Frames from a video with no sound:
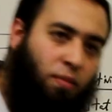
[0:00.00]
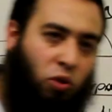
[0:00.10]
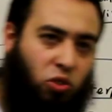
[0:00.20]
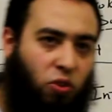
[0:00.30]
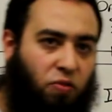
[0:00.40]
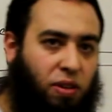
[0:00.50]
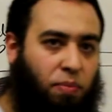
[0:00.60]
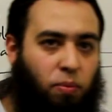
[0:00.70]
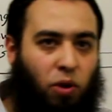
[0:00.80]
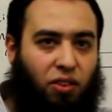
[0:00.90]
Most of the
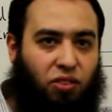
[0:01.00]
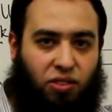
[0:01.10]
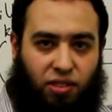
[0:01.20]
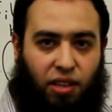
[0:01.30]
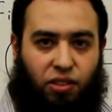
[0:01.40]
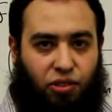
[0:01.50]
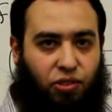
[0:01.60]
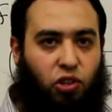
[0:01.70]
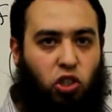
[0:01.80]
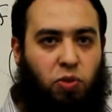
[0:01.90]
people understand the
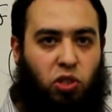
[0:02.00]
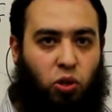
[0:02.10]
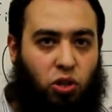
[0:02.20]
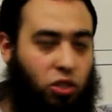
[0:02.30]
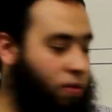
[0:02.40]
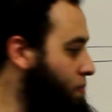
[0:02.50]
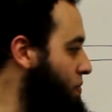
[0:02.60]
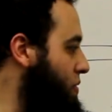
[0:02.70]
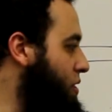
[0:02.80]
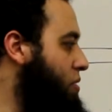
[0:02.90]
research methodology
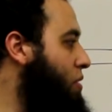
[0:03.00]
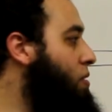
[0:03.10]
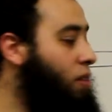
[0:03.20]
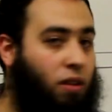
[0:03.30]
this only.